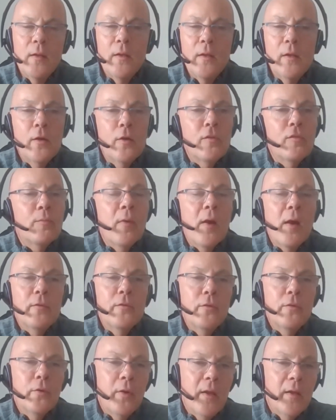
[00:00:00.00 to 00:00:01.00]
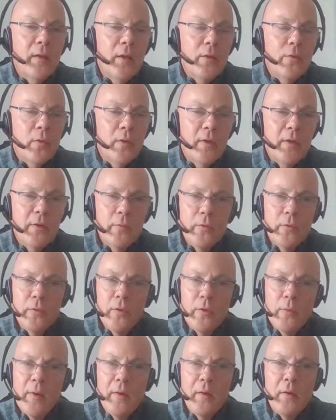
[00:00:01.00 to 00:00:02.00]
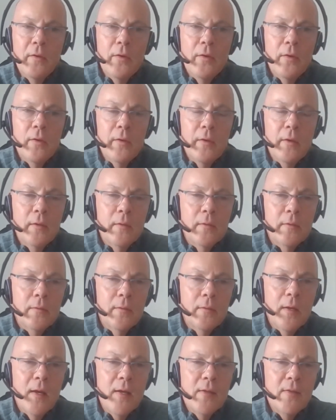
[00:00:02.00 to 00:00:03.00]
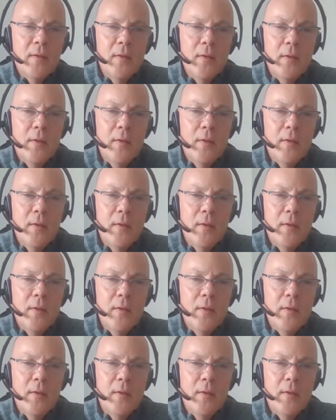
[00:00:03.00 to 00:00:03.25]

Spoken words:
it goes back to your 80-20 rule you mentioned earlier, right?